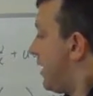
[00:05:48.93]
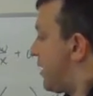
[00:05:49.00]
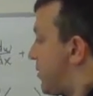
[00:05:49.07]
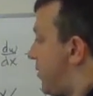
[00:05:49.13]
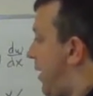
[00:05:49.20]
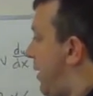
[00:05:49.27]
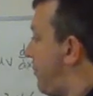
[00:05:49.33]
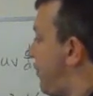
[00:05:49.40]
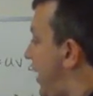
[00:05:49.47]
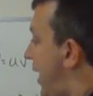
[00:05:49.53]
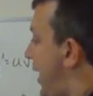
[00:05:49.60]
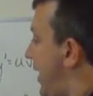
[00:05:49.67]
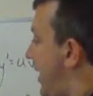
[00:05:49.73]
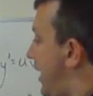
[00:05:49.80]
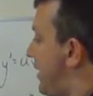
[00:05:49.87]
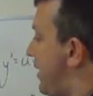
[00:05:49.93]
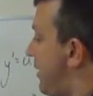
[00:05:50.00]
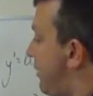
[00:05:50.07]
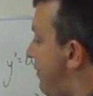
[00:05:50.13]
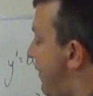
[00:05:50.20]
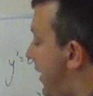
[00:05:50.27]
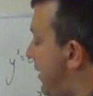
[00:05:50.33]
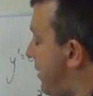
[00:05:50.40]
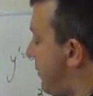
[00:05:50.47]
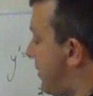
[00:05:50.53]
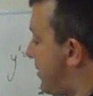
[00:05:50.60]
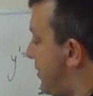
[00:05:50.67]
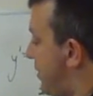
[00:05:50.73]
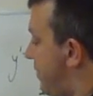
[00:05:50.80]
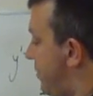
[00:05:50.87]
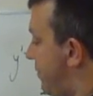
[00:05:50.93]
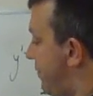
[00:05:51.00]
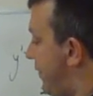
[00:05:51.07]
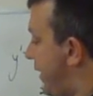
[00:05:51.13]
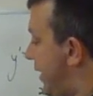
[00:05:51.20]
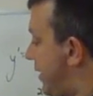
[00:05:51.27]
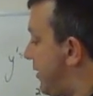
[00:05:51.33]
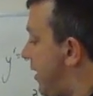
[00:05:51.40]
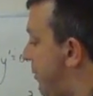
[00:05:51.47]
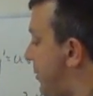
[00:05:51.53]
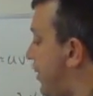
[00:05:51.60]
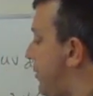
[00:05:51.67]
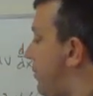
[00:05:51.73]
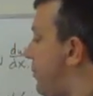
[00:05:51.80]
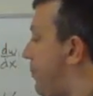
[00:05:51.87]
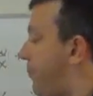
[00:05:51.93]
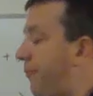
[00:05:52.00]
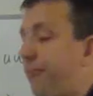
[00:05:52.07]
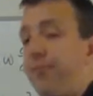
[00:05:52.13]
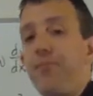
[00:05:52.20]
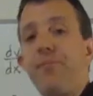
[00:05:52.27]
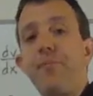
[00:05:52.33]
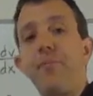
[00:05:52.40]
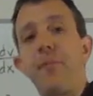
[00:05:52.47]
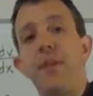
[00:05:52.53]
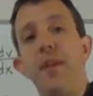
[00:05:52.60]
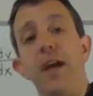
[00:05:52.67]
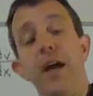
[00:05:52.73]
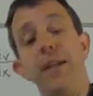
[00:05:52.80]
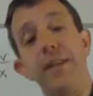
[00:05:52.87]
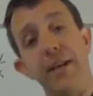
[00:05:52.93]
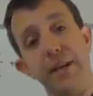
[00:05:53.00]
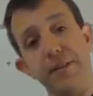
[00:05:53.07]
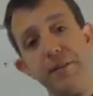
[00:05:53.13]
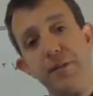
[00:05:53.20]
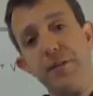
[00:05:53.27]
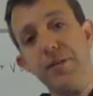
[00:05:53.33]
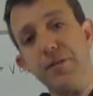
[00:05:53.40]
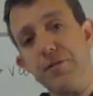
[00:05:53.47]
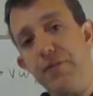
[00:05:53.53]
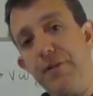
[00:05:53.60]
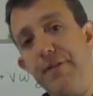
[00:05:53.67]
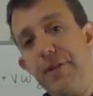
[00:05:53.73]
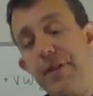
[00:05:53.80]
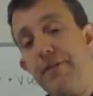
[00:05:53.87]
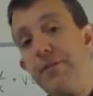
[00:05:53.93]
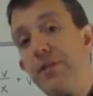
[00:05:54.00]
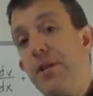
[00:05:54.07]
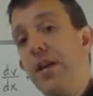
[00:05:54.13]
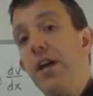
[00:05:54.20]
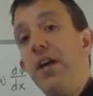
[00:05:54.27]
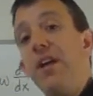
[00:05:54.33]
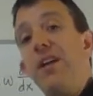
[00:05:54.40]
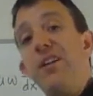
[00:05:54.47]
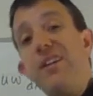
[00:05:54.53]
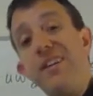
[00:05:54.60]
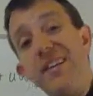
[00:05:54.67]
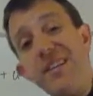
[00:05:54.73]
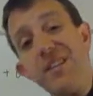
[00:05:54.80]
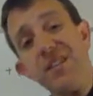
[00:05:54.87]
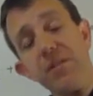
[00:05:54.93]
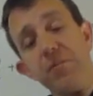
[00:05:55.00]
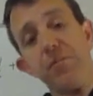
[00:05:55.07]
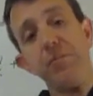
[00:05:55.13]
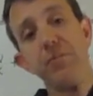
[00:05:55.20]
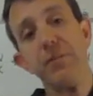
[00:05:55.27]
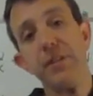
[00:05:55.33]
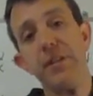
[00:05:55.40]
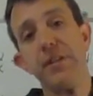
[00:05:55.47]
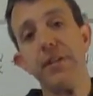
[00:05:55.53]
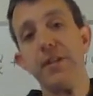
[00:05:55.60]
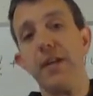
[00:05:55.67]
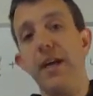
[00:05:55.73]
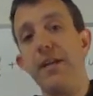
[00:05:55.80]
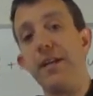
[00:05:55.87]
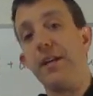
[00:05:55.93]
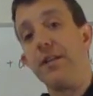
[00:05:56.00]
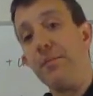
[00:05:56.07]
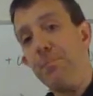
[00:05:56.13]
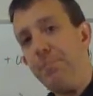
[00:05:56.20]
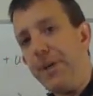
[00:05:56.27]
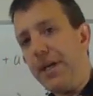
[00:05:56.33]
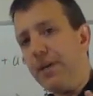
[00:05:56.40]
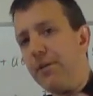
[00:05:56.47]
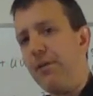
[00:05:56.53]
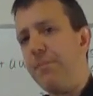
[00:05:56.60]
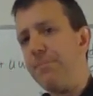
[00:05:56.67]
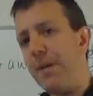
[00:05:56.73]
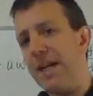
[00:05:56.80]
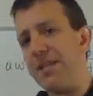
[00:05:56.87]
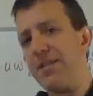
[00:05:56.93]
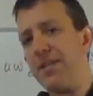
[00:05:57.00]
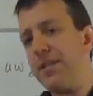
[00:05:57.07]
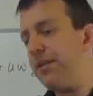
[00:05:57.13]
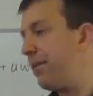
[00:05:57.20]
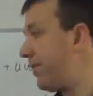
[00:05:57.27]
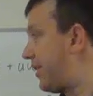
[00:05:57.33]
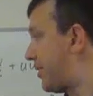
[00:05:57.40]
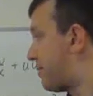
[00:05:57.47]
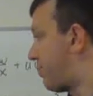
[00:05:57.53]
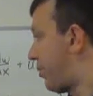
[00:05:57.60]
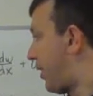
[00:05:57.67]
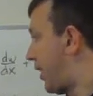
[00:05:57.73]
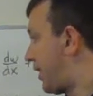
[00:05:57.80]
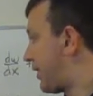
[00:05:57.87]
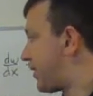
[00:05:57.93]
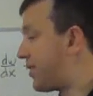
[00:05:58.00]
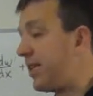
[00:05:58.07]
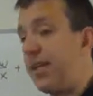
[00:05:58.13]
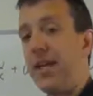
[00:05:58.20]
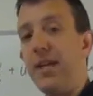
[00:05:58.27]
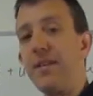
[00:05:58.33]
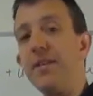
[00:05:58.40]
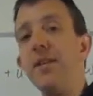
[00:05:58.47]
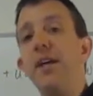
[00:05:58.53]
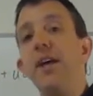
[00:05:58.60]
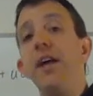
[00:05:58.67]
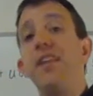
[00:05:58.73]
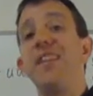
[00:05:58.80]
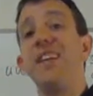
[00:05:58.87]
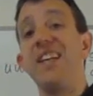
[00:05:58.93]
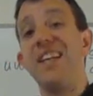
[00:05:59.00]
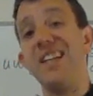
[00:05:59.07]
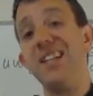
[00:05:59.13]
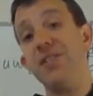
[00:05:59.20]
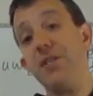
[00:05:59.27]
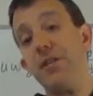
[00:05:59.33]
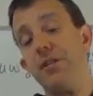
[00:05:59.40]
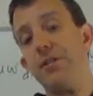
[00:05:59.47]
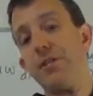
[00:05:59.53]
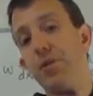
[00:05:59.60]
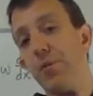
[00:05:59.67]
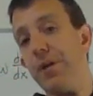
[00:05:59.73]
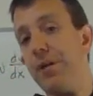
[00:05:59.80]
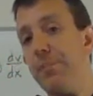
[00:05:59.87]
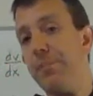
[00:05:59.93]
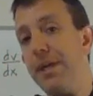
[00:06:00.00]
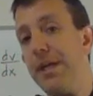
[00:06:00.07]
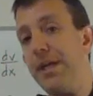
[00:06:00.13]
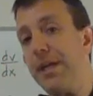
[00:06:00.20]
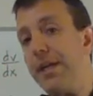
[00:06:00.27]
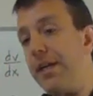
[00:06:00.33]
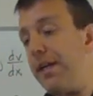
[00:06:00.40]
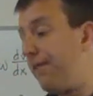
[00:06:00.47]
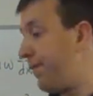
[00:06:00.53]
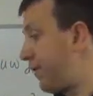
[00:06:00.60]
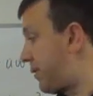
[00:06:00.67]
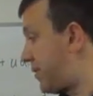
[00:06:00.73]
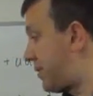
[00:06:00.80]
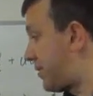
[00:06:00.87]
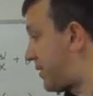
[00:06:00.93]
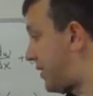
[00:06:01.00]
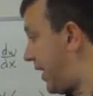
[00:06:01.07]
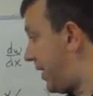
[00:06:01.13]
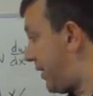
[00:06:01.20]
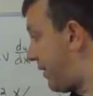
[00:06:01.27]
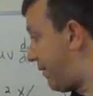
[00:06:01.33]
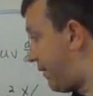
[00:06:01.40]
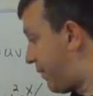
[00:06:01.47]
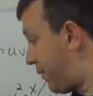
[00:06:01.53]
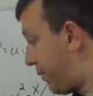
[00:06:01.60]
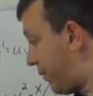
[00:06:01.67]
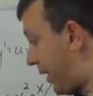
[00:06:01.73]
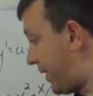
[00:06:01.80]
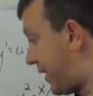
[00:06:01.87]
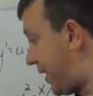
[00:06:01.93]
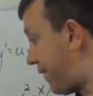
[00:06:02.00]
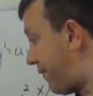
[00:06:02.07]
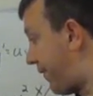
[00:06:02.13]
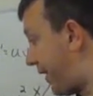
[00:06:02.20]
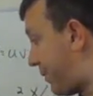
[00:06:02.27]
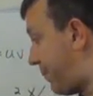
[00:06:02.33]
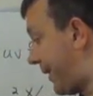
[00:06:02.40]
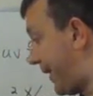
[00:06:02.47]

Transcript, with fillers: So I'm, I identified them as U, V, and W, and then I took their derivatives. This is a really good idea. The bigger and messier these products get, the easier it's going to be if you, if you identify the